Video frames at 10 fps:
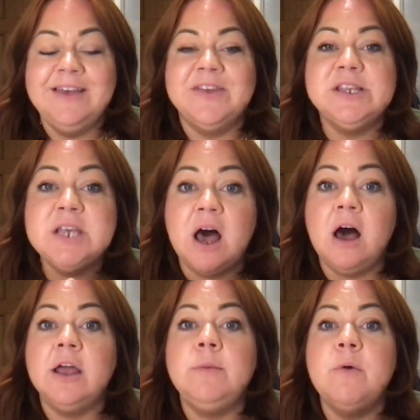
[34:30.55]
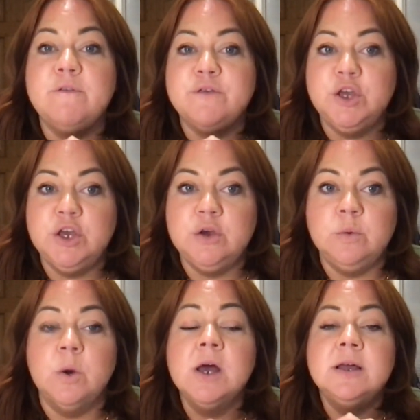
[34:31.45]
the time for
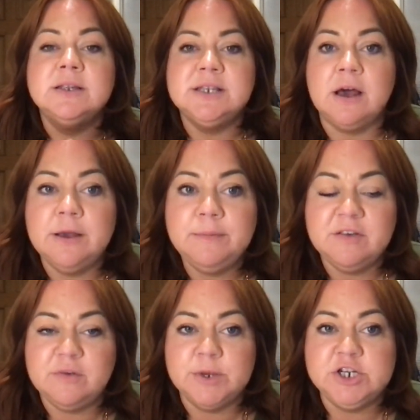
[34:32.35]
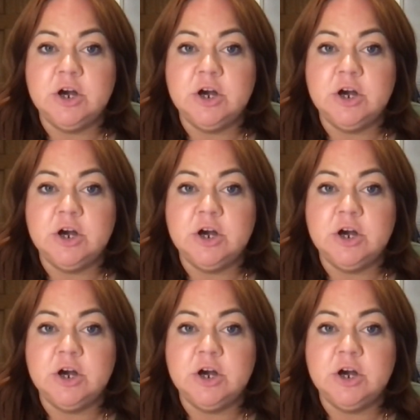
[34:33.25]
you, time to switch